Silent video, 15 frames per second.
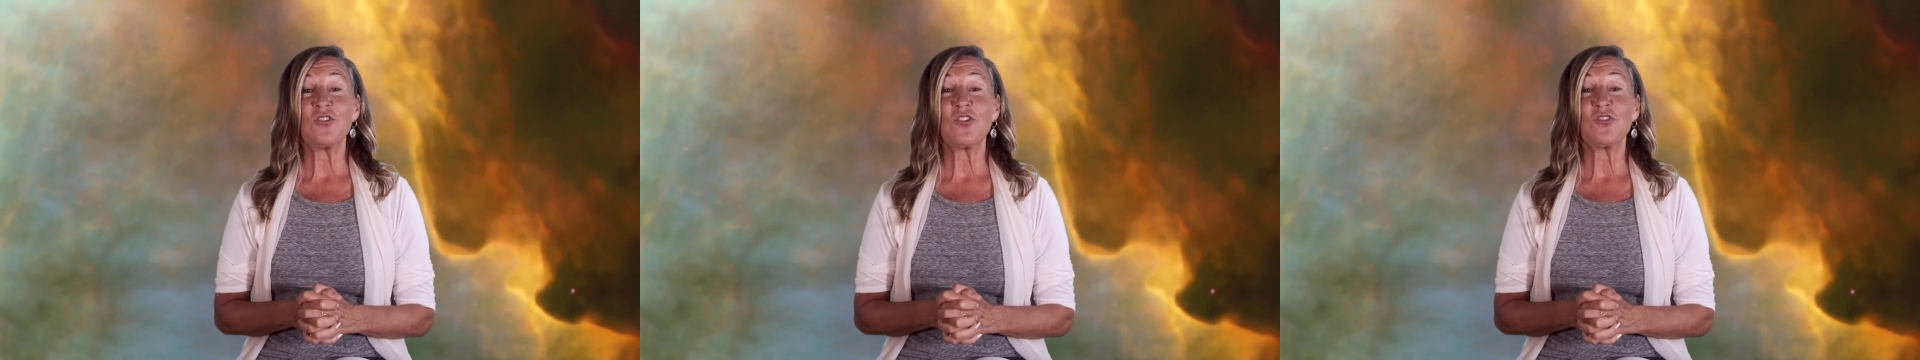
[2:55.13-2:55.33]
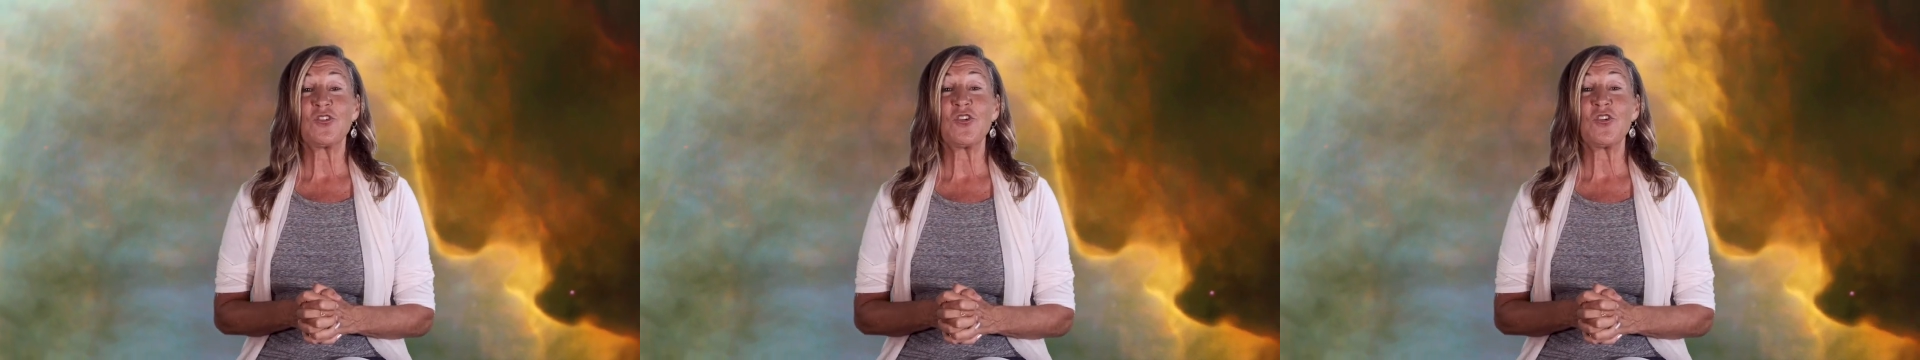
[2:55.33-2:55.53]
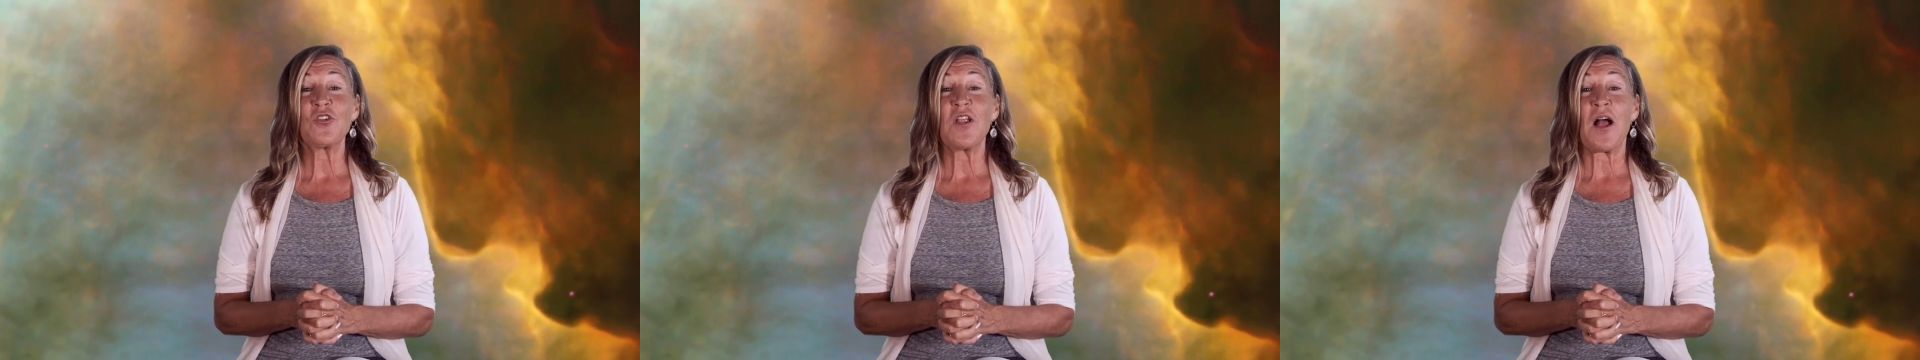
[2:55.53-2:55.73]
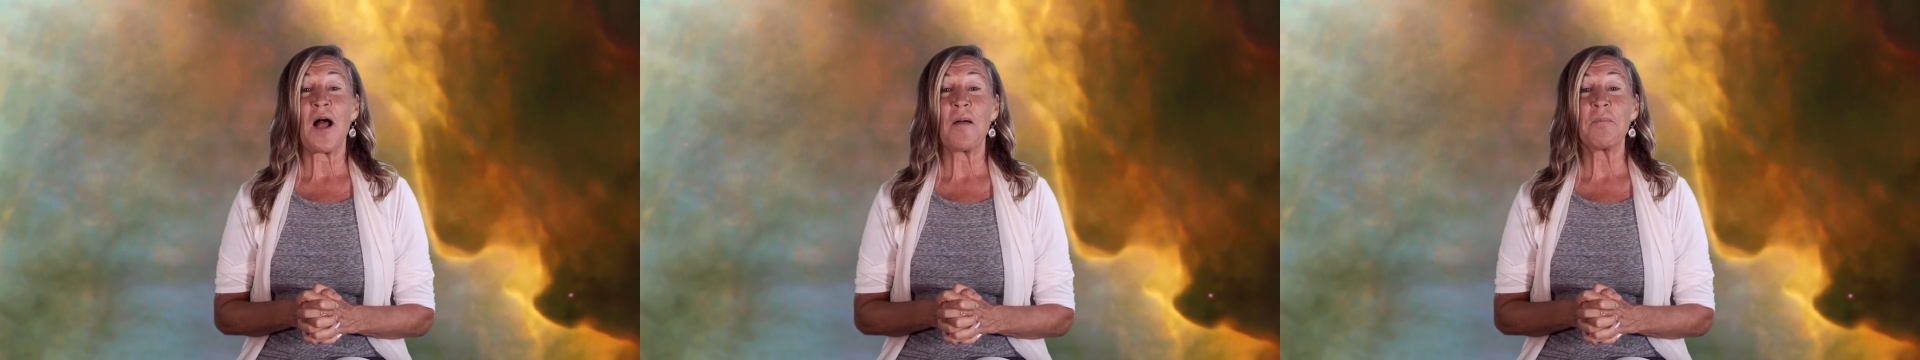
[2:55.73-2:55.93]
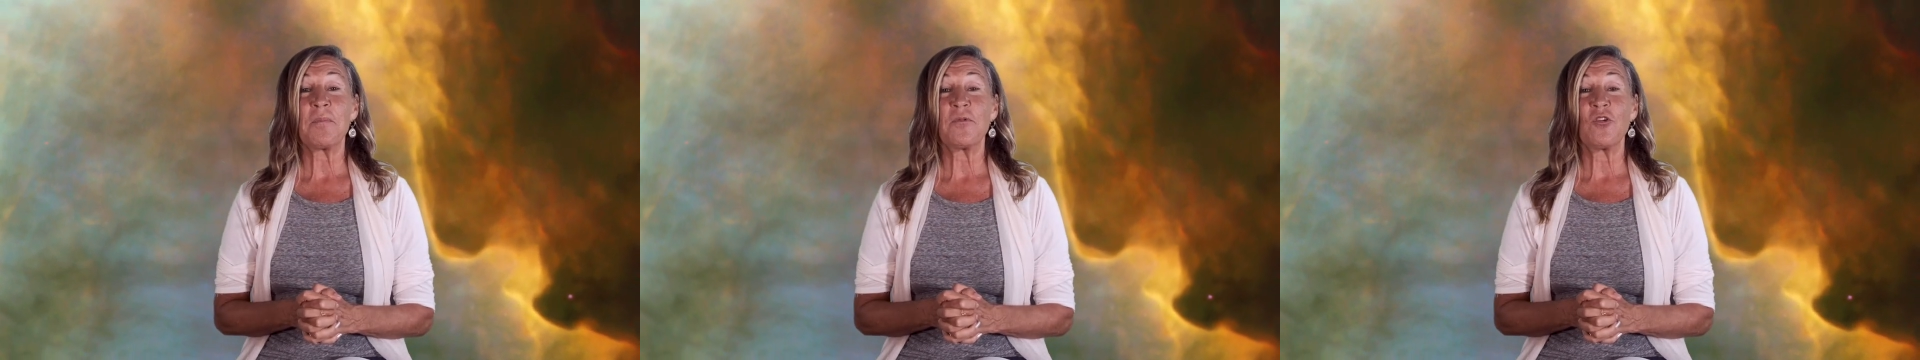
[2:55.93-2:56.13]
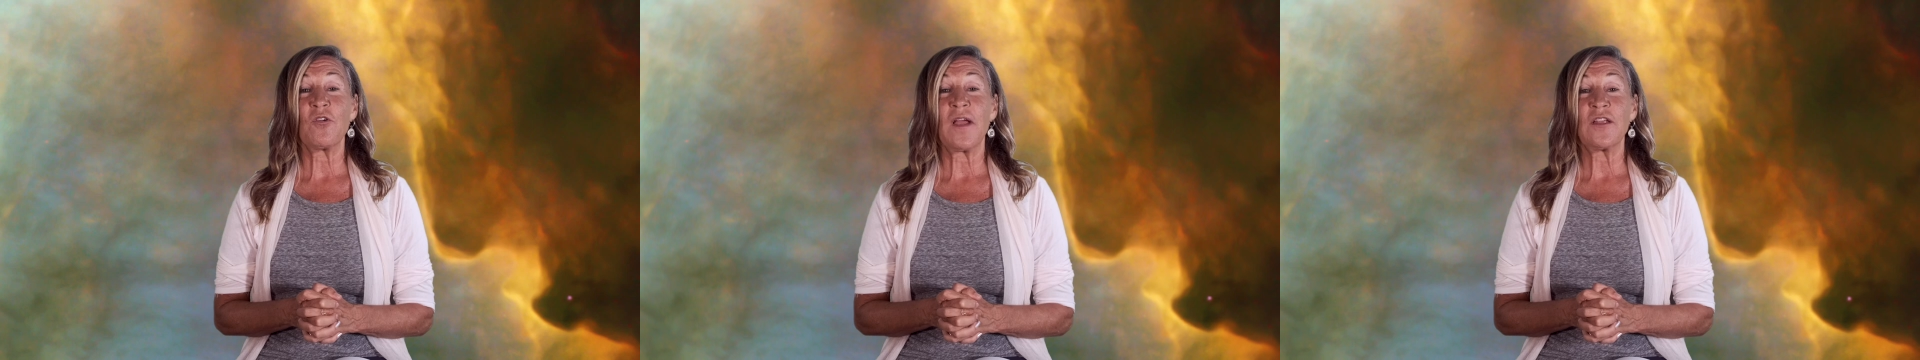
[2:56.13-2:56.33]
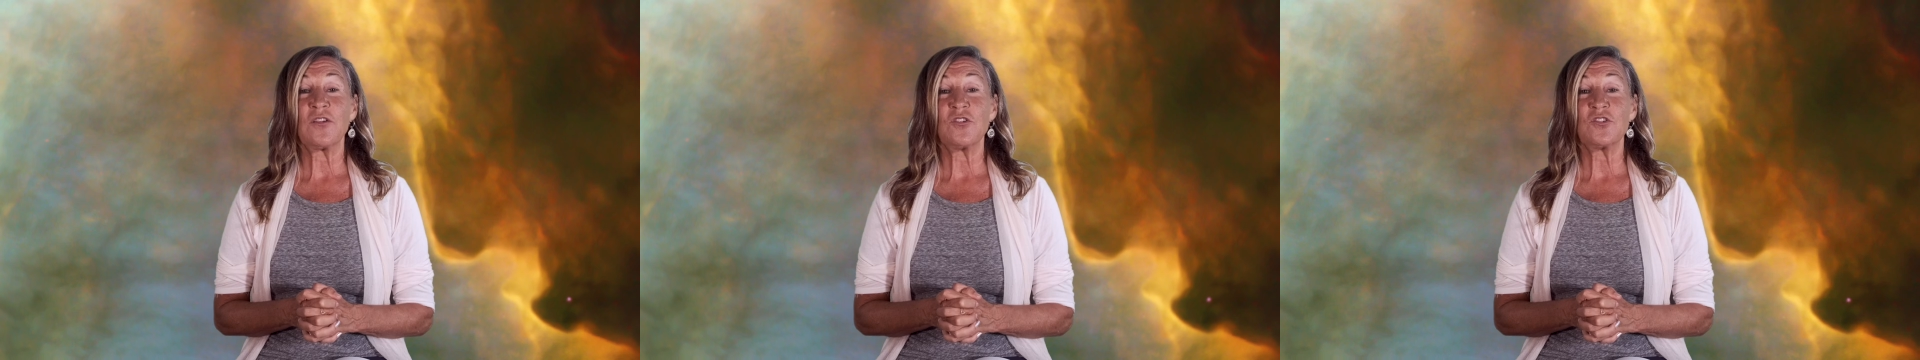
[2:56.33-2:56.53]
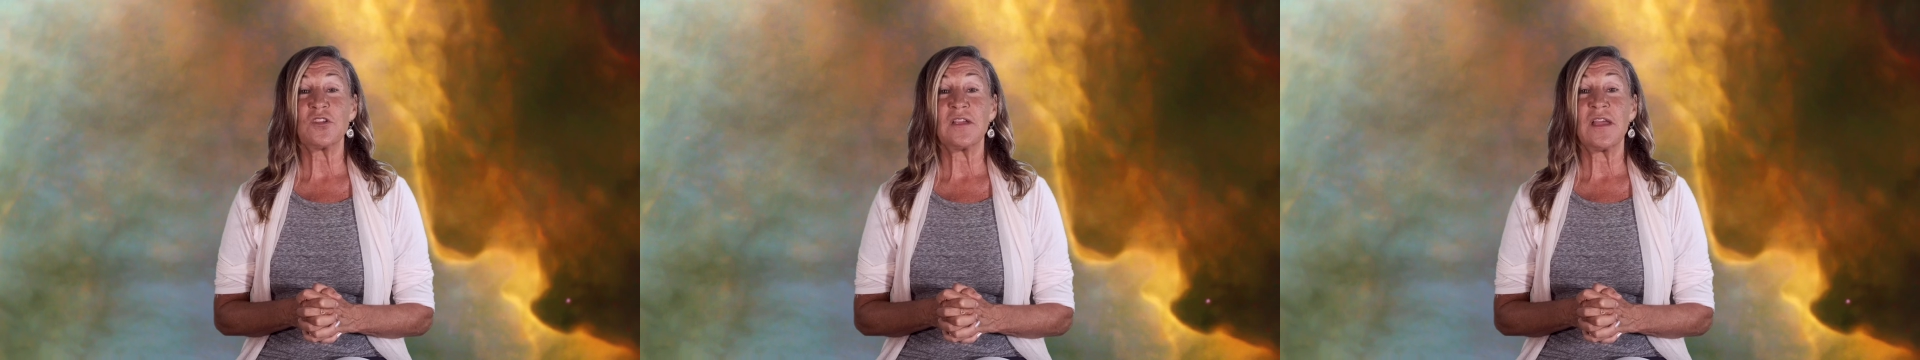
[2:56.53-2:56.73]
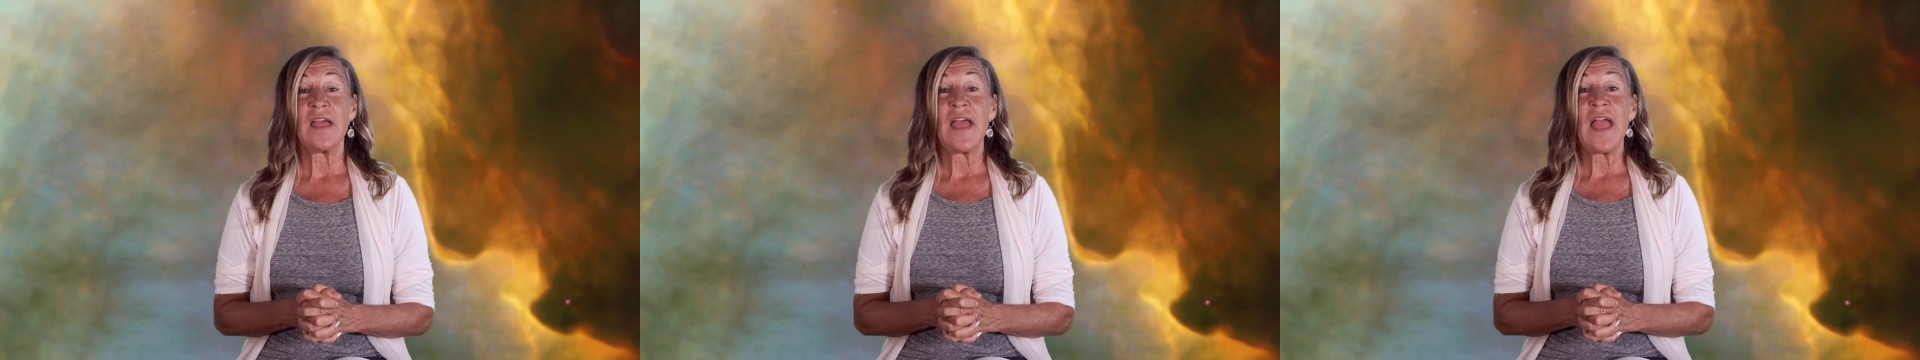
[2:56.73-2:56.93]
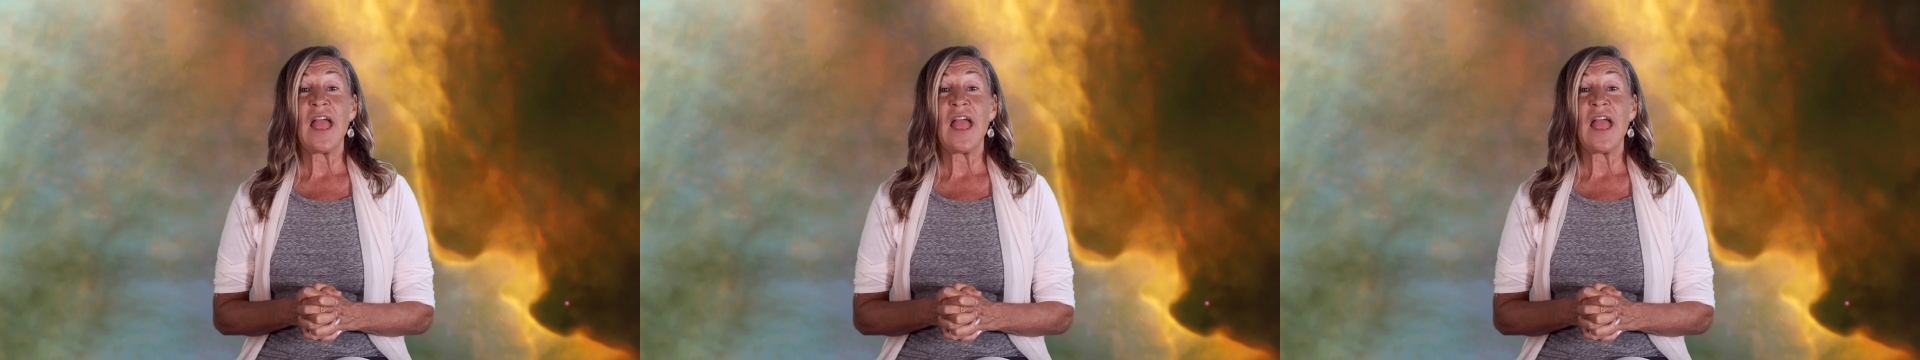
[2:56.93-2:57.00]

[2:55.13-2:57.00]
to turn up your energy.